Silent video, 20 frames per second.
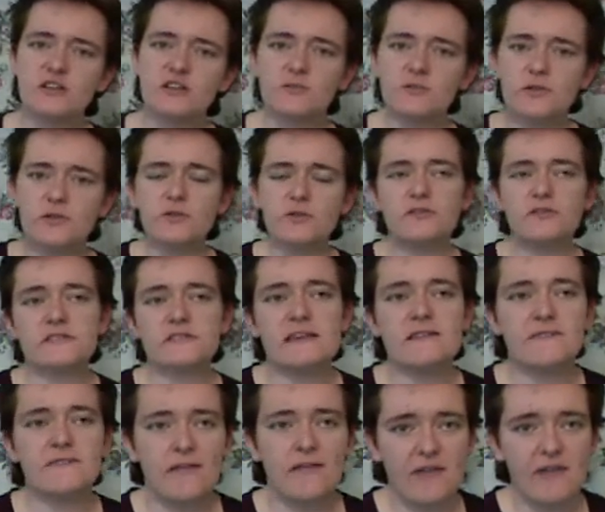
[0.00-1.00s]
you know, New Year's
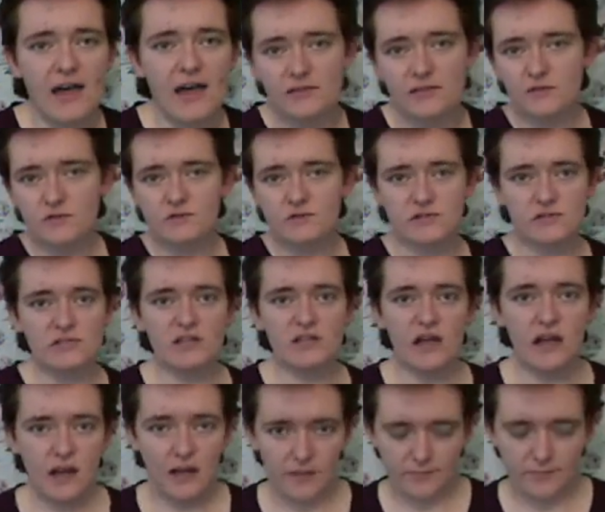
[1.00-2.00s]
Eve they've got those,
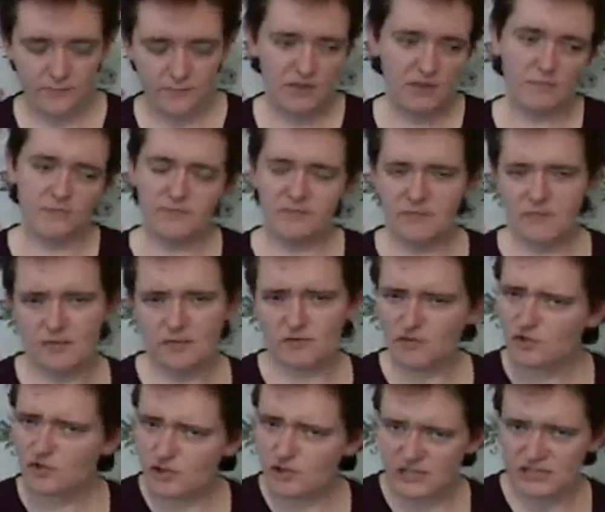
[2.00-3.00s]
the
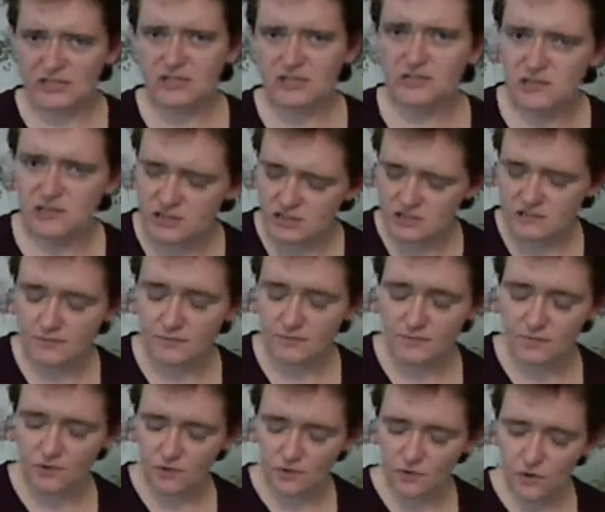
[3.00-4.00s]

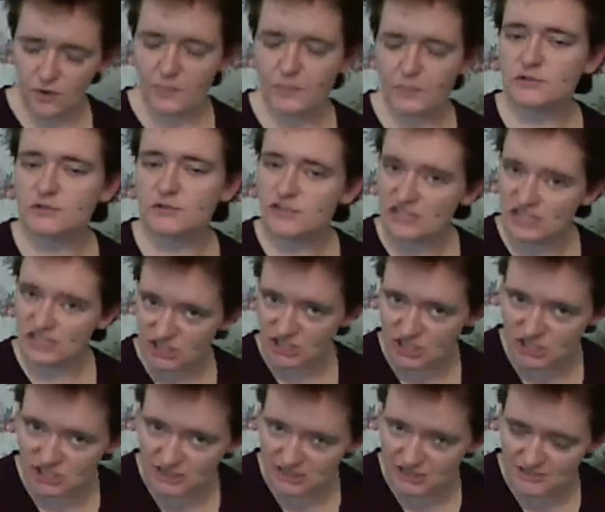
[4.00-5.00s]
normal
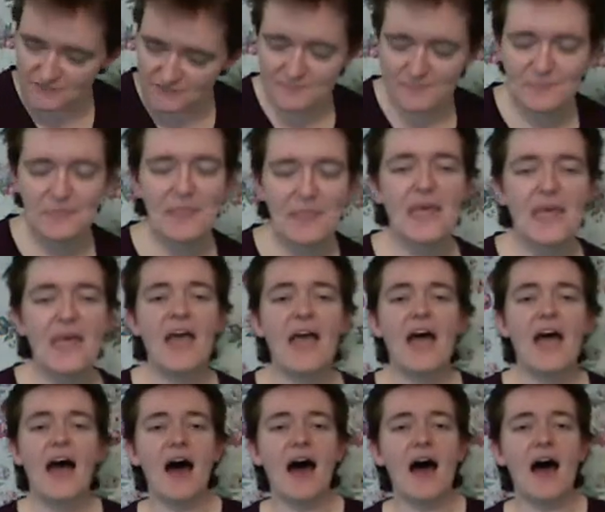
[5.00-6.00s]
traditions.
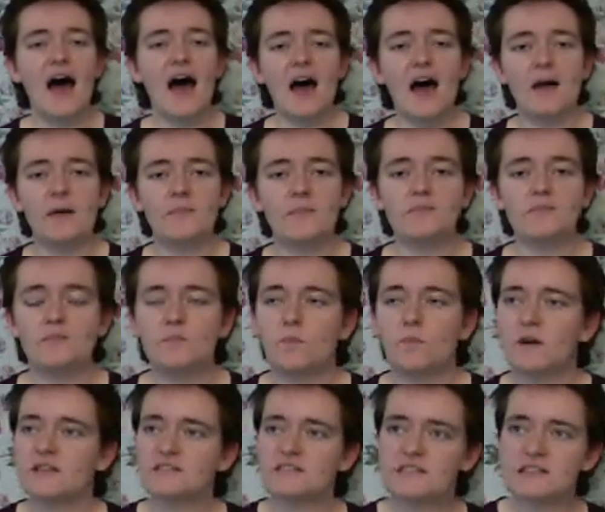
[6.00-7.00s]

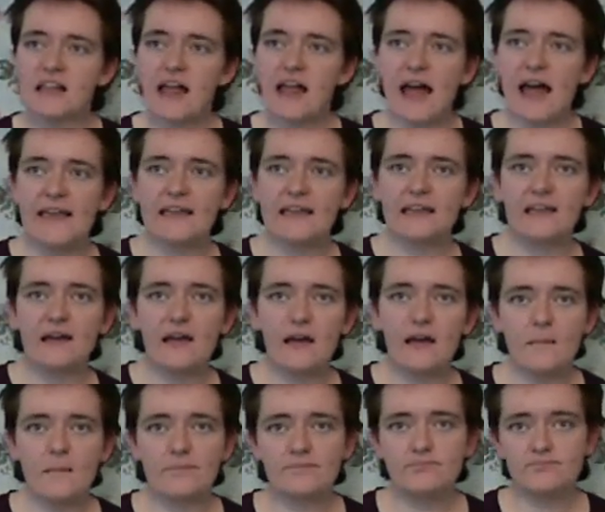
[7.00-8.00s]
Ones like,
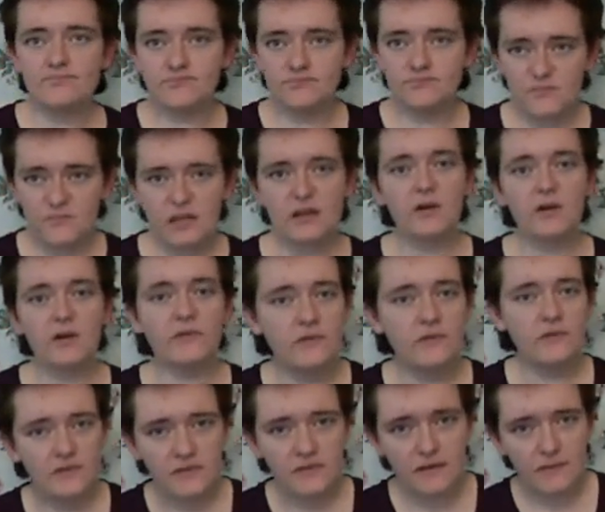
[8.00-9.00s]
you know,
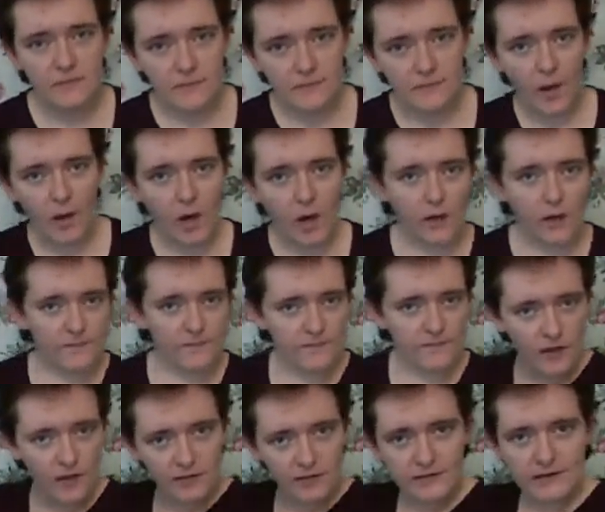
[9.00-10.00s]
the ball
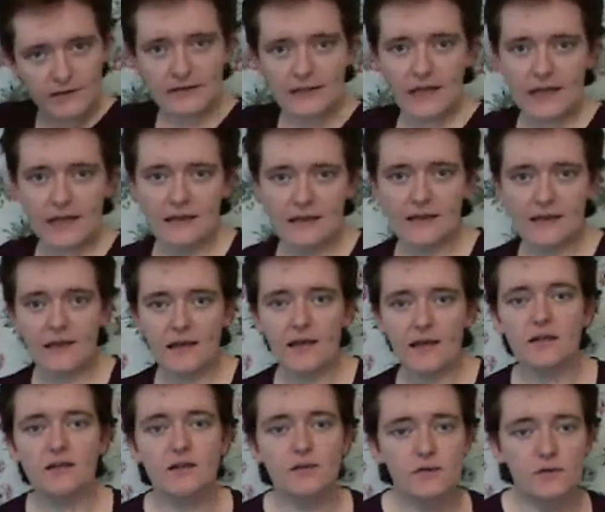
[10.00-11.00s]
falling in
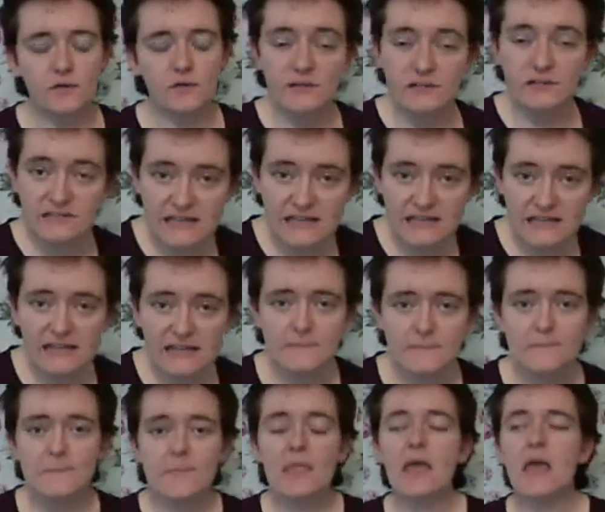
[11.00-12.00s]
New York City.